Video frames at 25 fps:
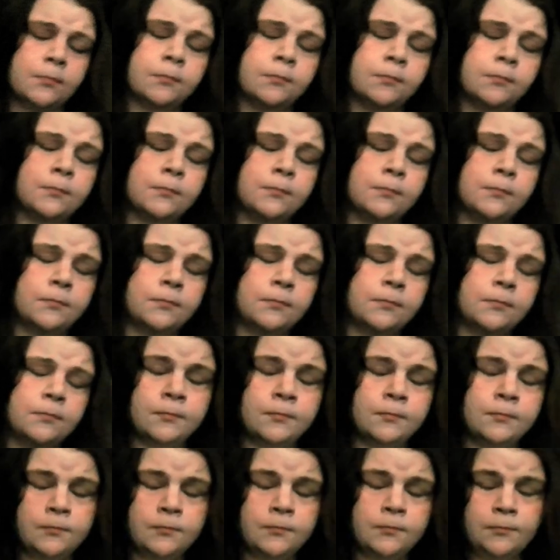
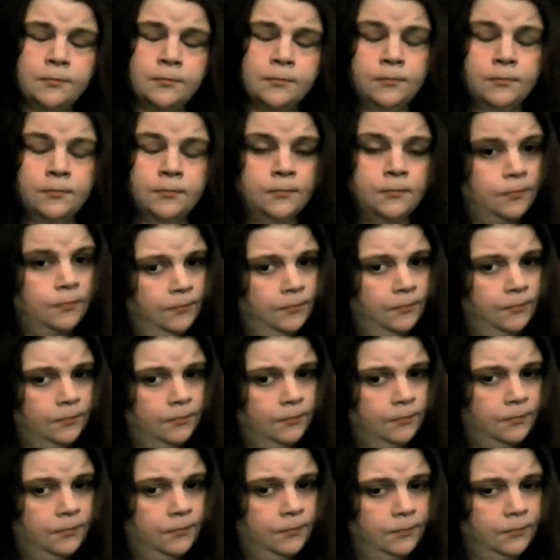
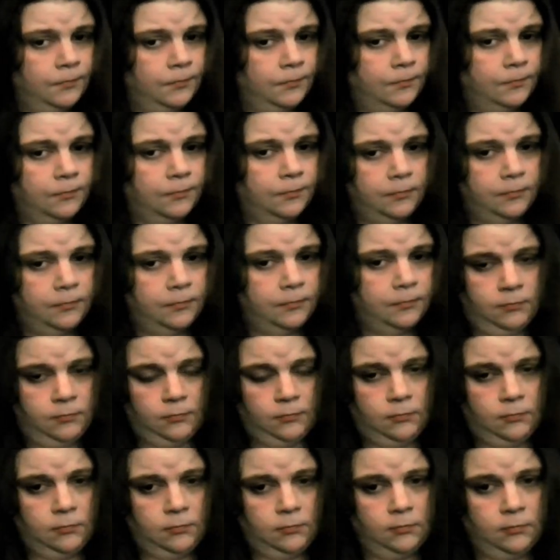
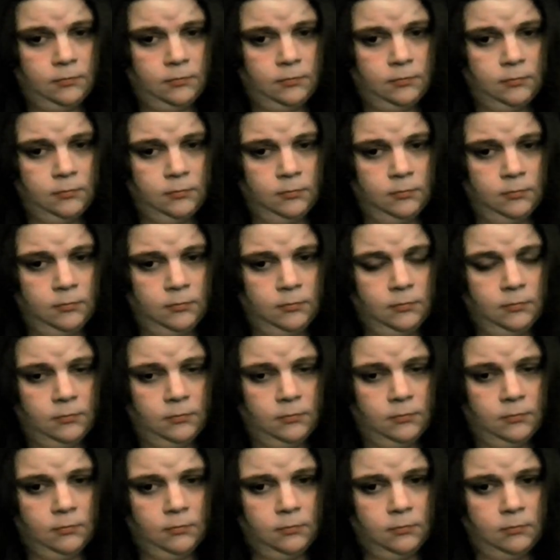Nobody speaks.